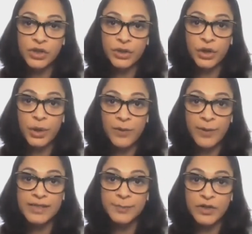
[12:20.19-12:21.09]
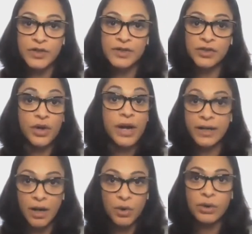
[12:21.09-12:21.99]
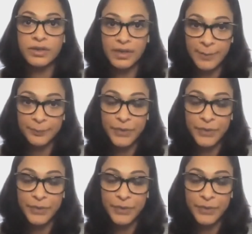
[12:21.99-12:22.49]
during your events, because you're running out all the time.